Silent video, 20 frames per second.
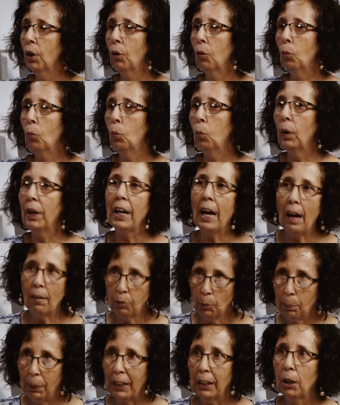we have a
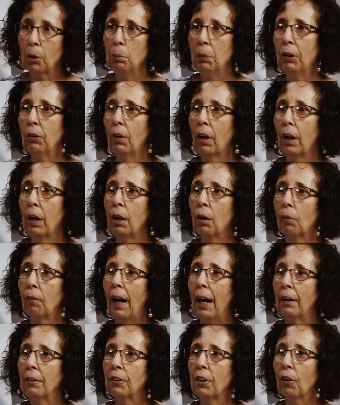big community
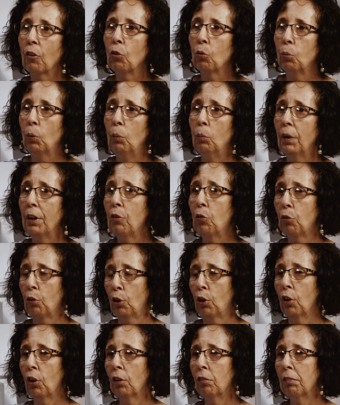around us when we
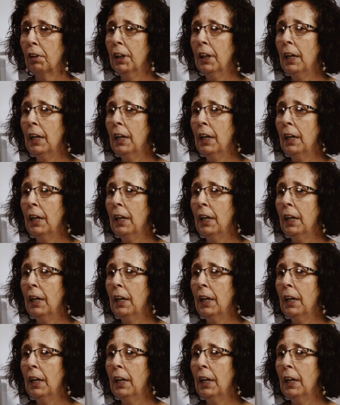serve.